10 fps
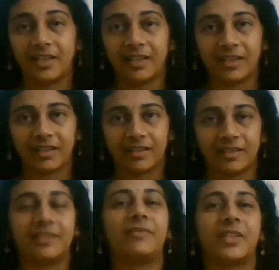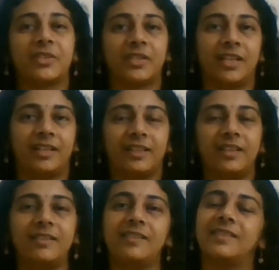infection
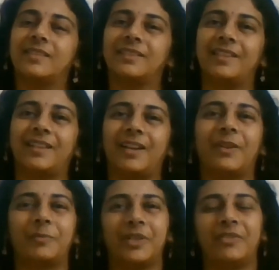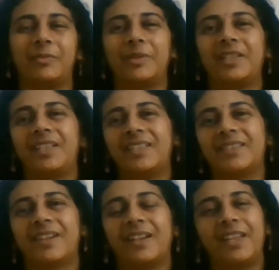enters, then adaptive immunity is
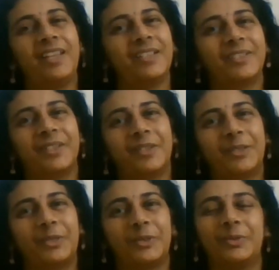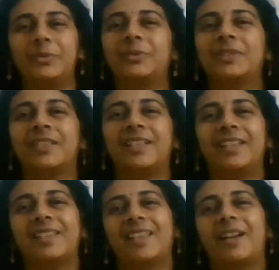ready to
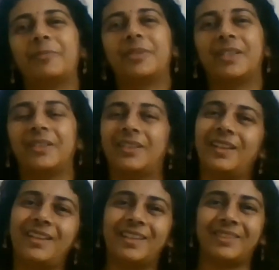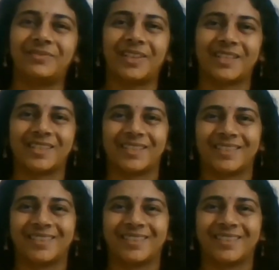kill that particular infection.